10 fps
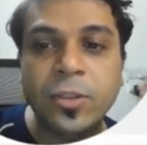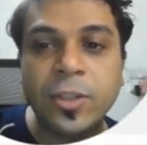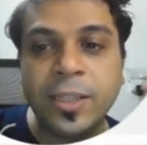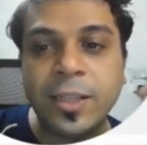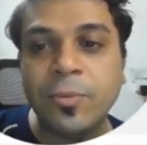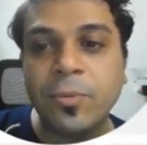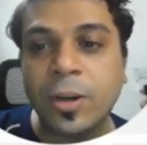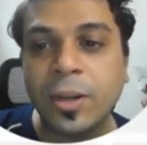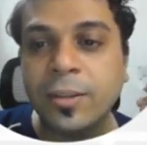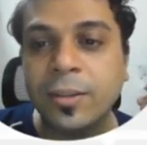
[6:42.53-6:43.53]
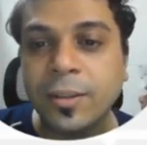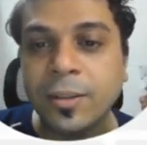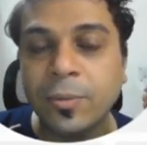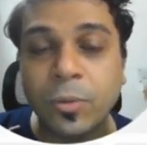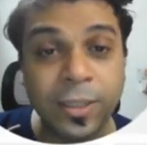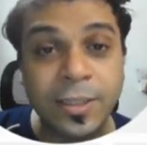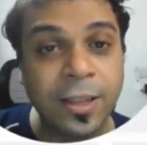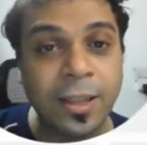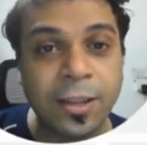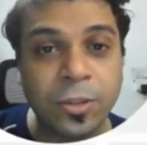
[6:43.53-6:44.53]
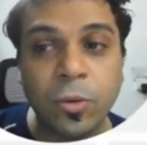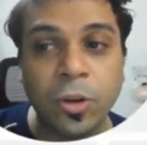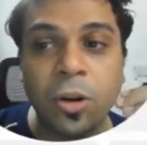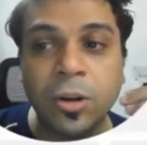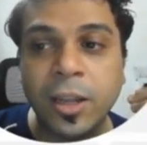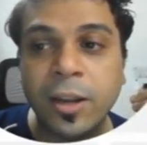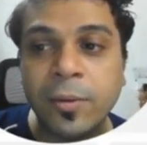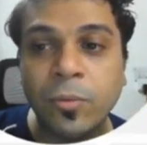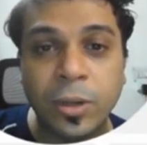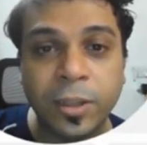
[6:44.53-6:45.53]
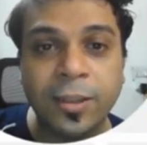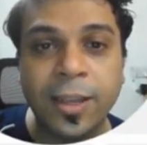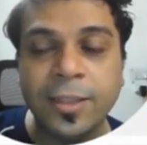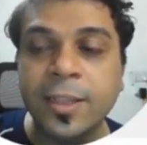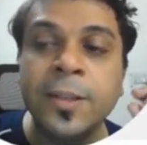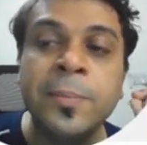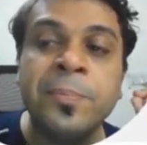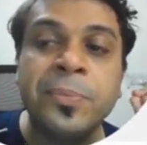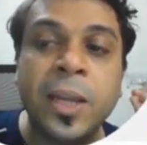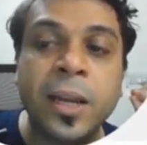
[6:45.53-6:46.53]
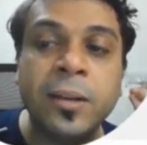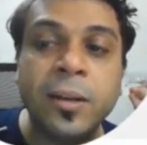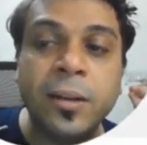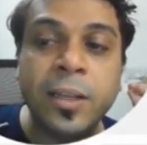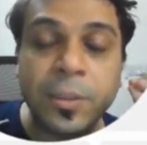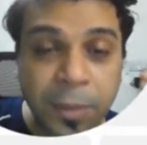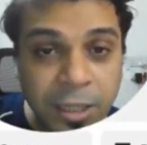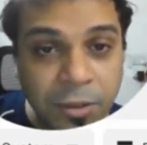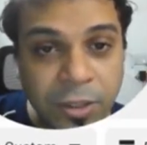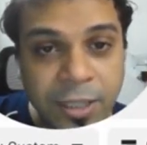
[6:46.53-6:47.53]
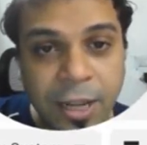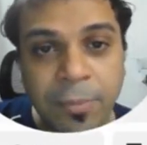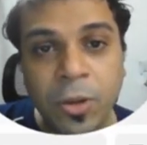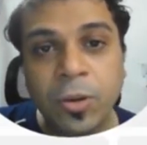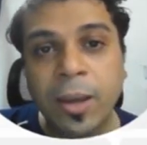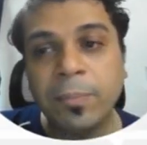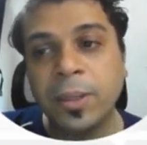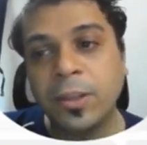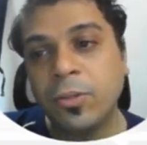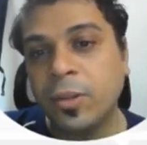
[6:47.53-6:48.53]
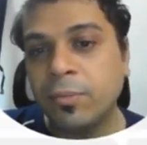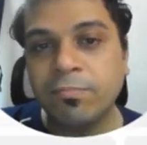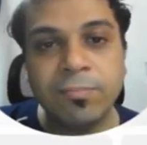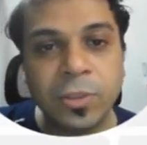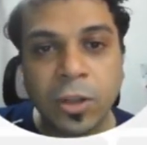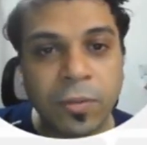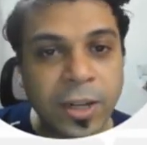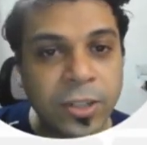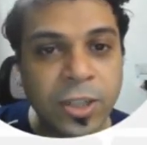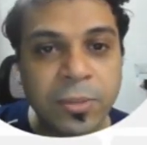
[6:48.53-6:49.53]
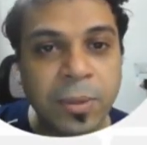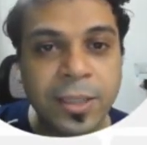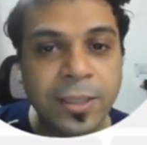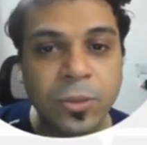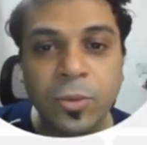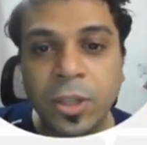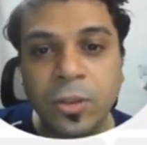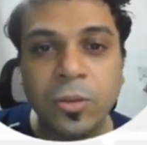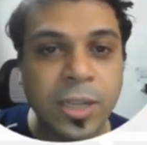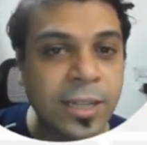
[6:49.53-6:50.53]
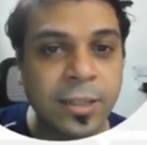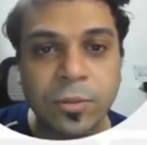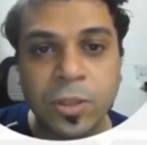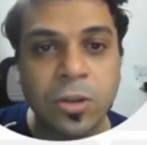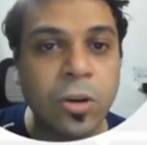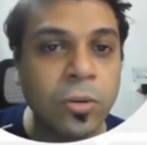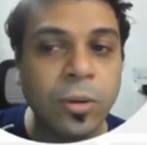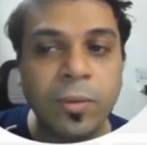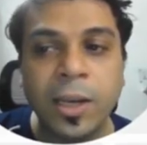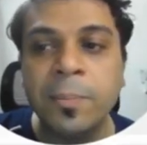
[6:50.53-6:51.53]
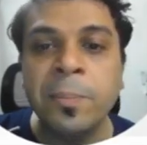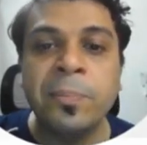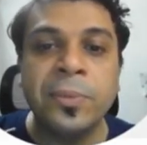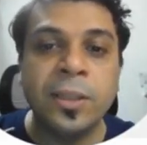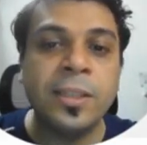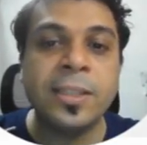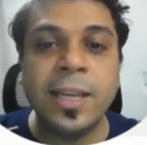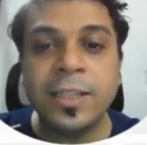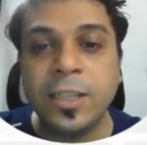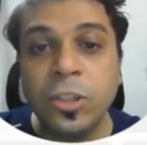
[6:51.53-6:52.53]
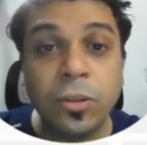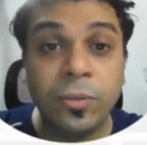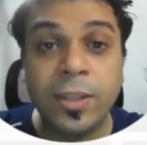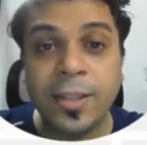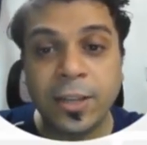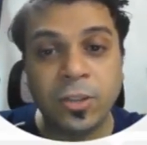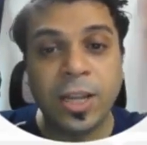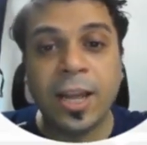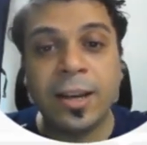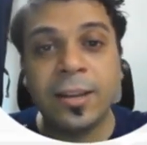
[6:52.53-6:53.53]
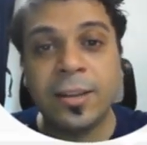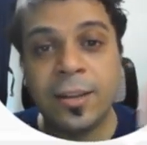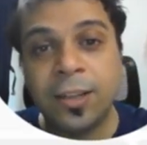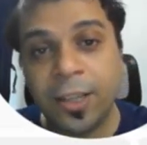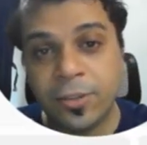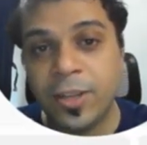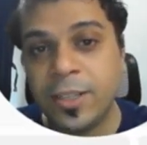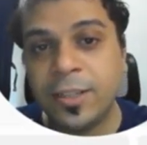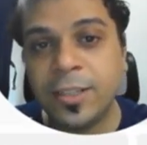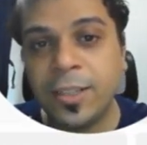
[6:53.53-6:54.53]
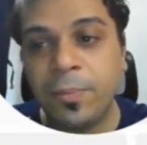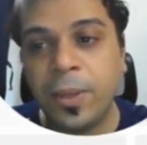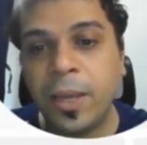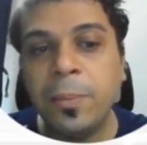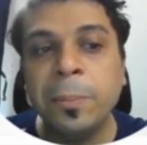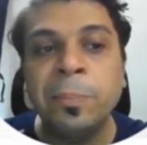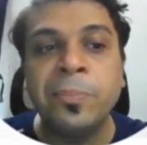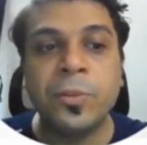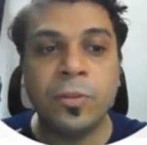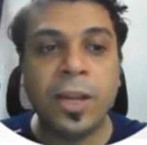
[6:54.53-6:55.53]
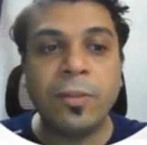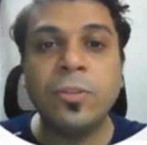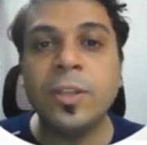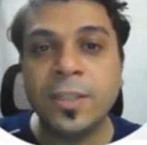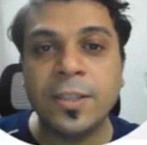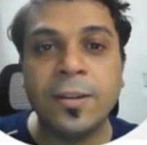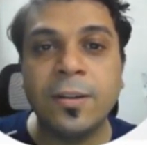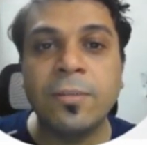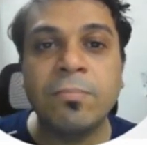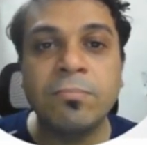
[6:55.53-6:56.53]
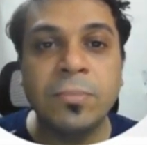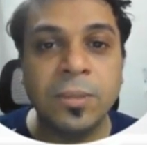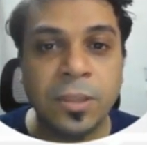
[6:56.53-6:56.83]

and actually see what is the thing that's going on there, what are the things. And especially if it's an ABO campaign, that you can sort of adjust budgets only in those ad sets which are not doing well. In this case, each of these actually had a decrease in the CPA, so you'll have to consider